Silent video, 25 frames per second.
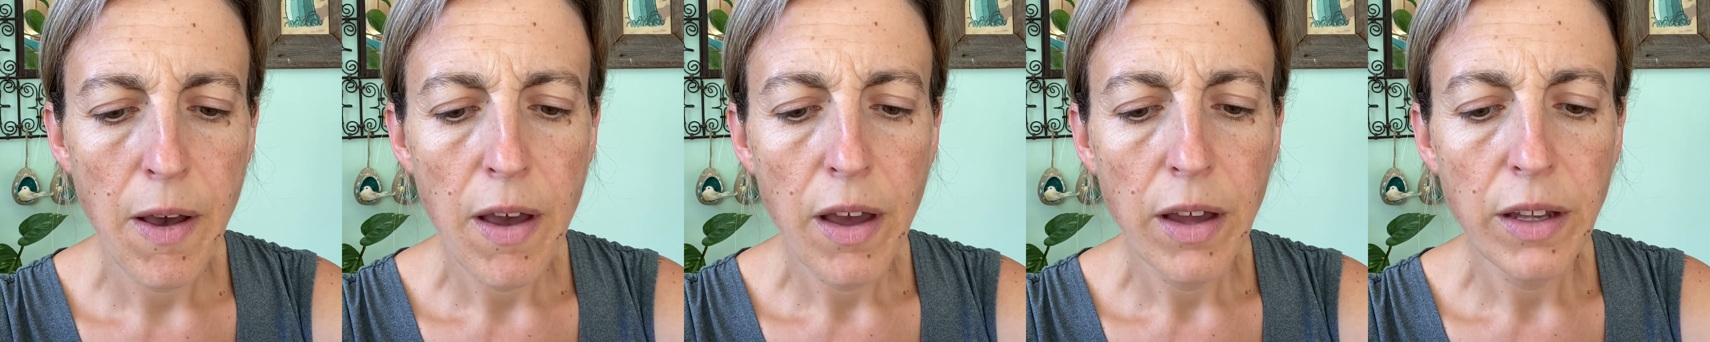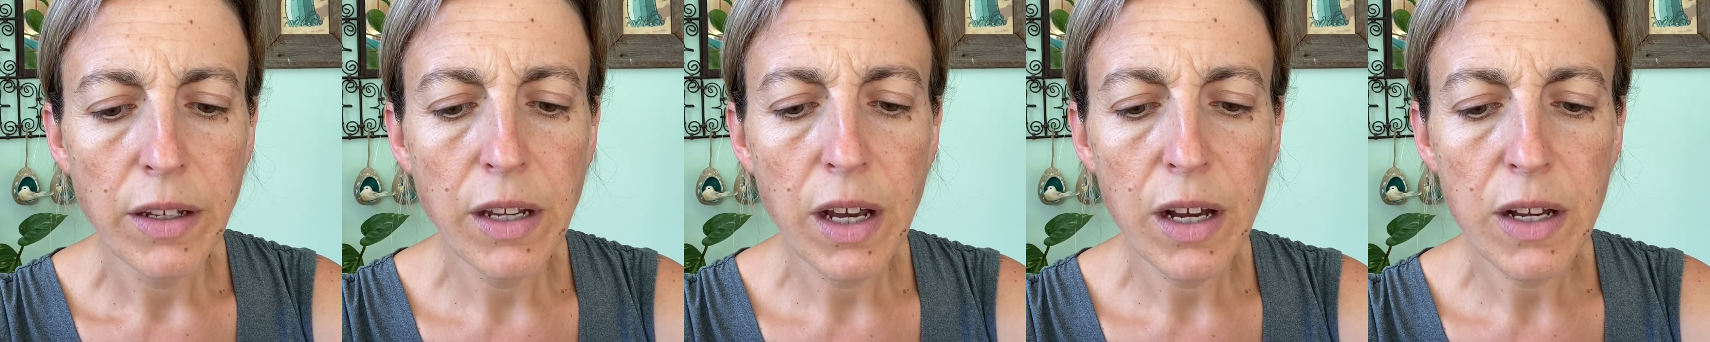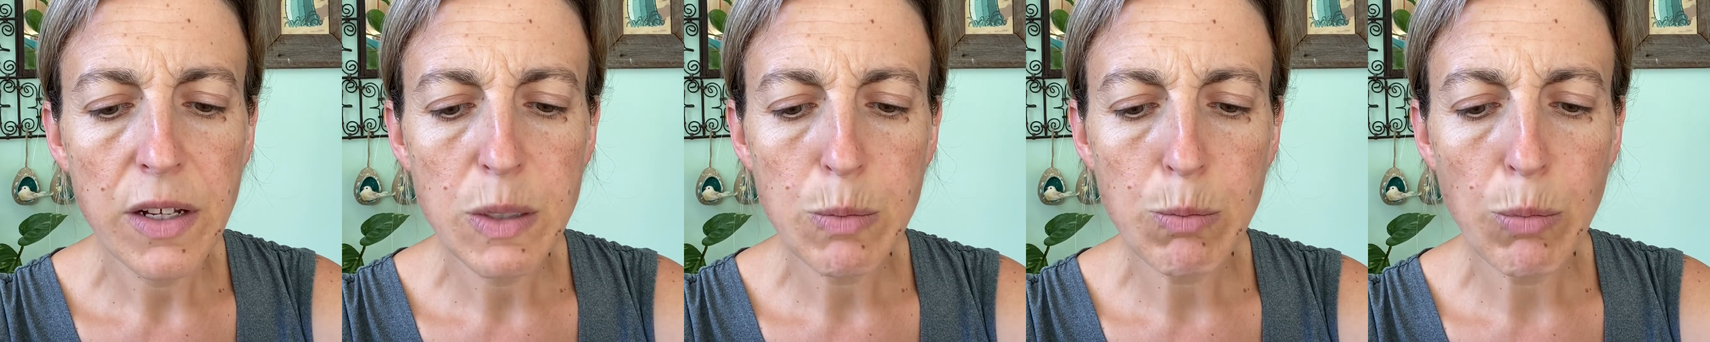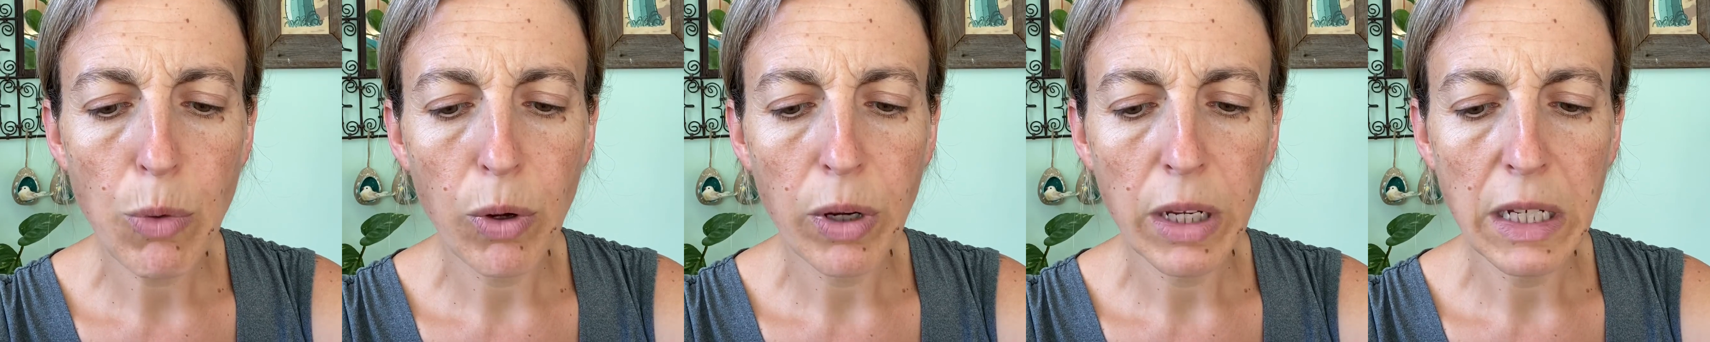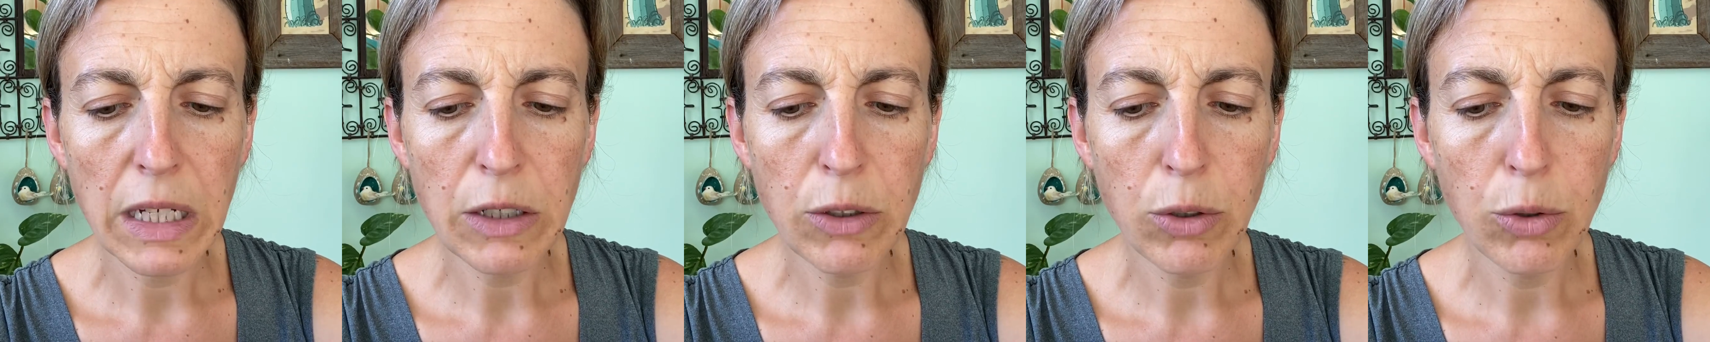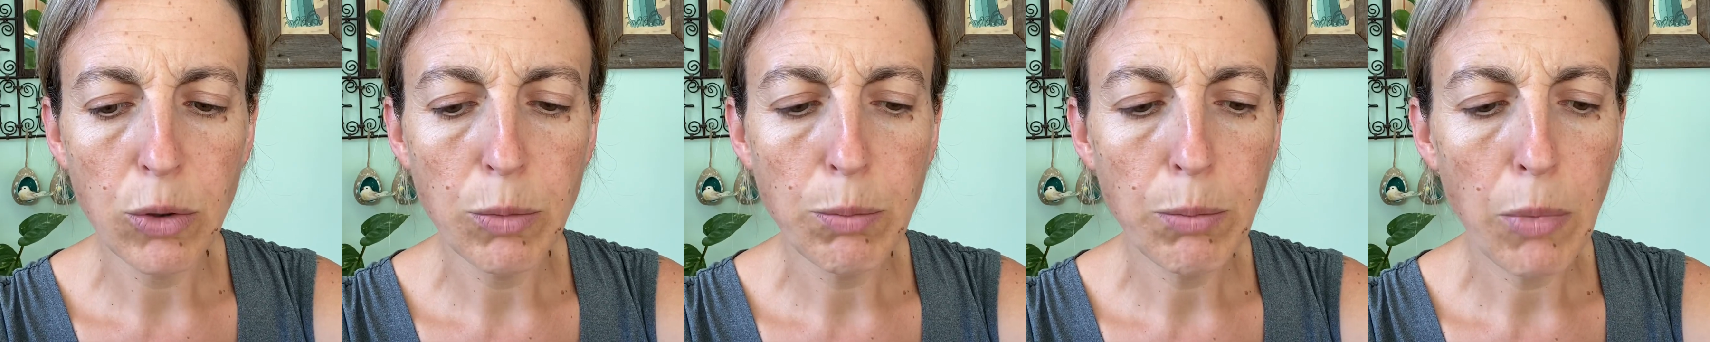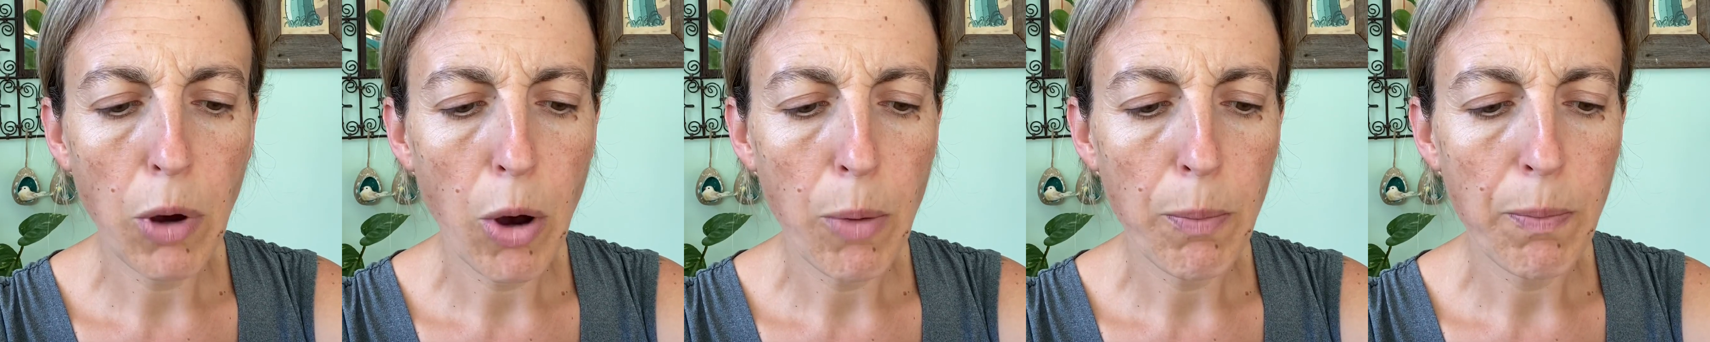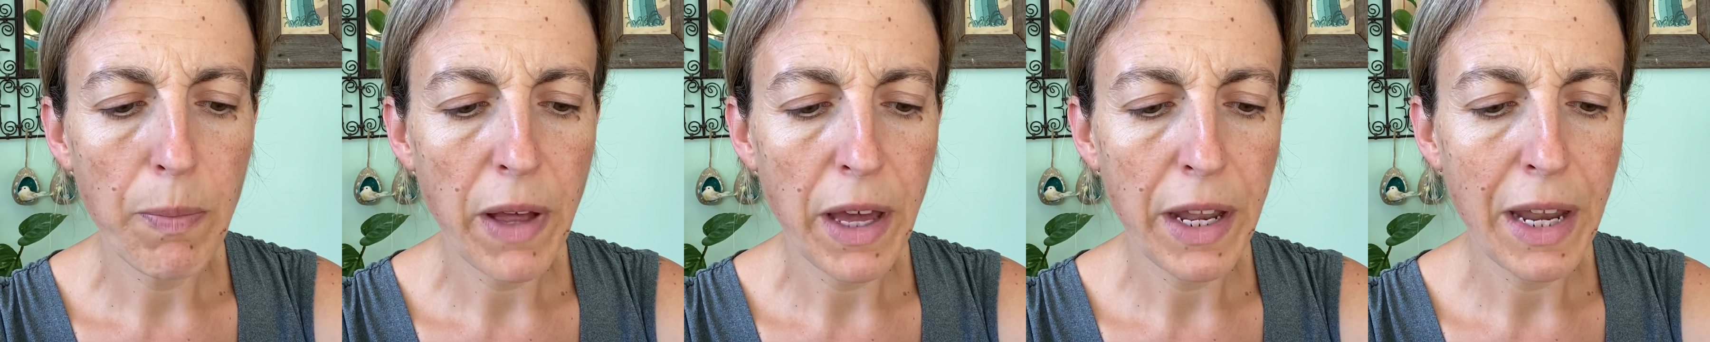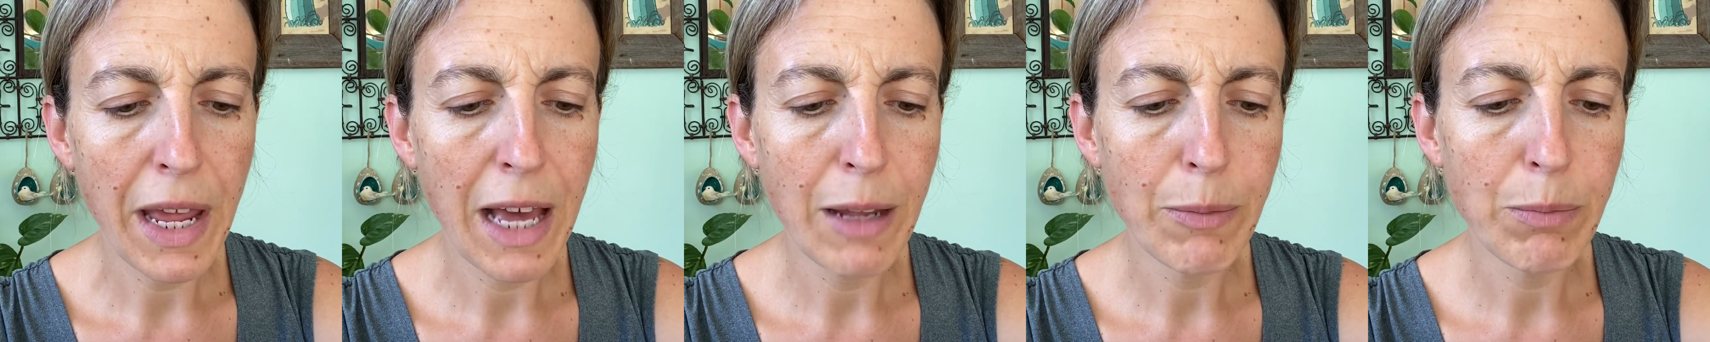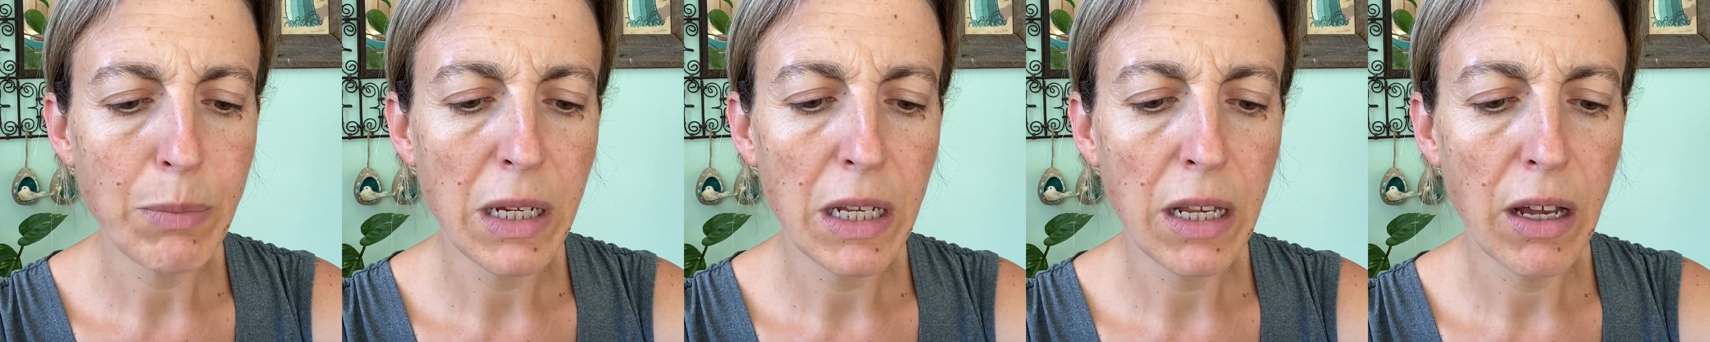Nurse Molly called Mum and
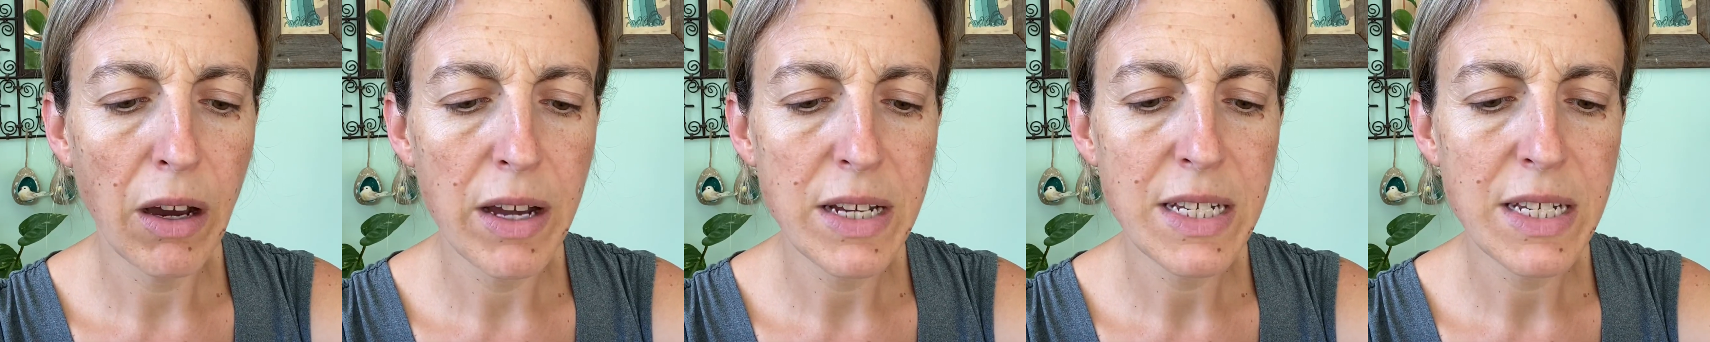had me lie